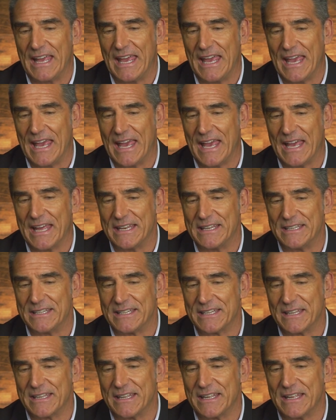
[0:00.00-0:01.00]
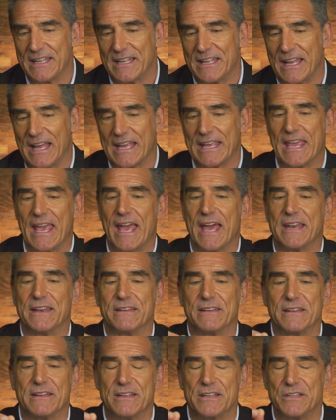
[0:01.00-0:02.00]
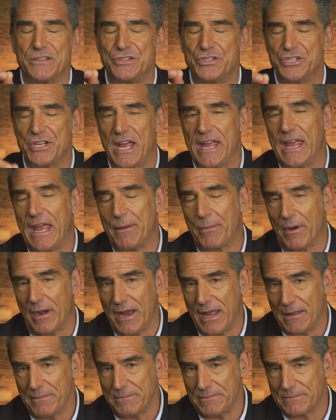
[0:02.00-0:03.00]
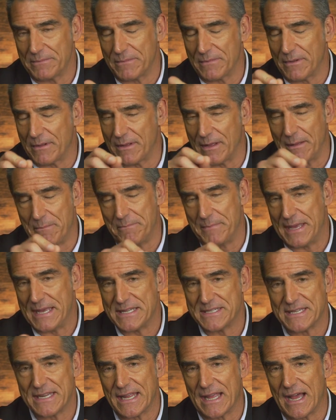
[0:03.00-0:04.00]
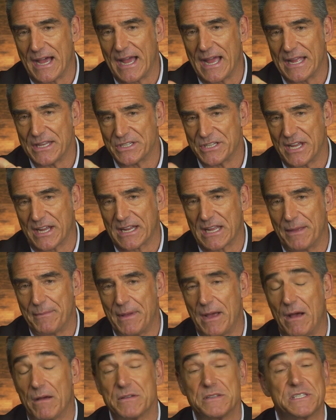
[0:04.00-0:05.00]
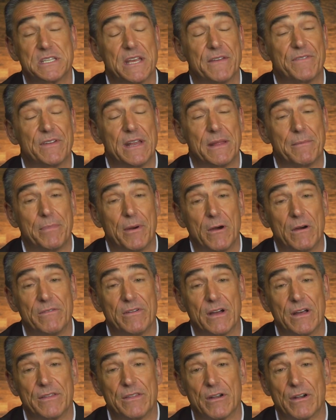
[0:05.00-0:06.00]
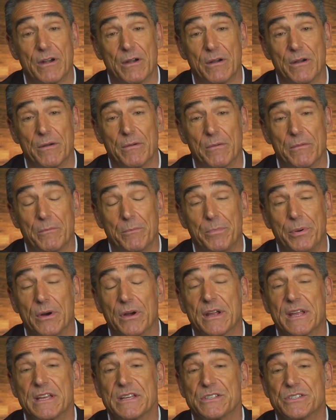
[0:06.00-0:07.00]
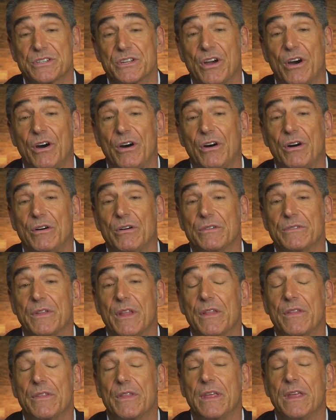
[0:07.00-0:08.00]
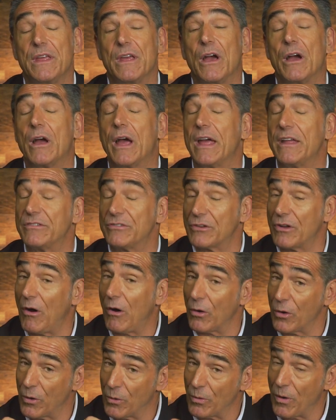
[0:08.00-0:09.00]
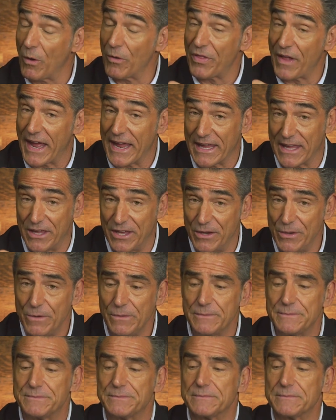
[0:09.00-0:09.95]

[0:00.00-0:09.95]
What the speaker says: And again, Jay Abraham, amazing guy. Check him out. Tiffany Bova, her book is called Growth IQ.